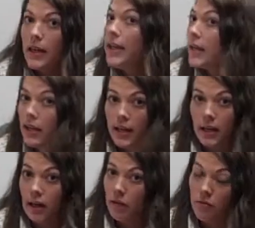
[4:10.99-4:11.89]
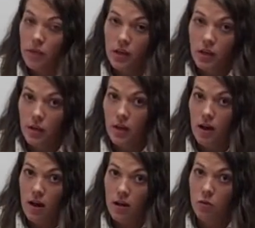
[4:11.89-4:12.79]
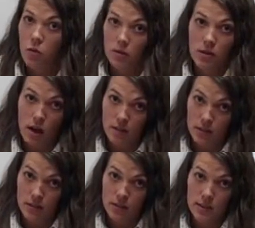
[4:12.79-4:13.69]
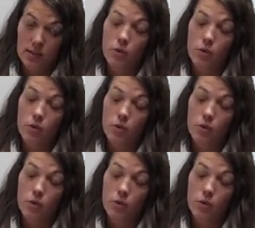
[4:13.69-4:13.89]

any of the course competencies.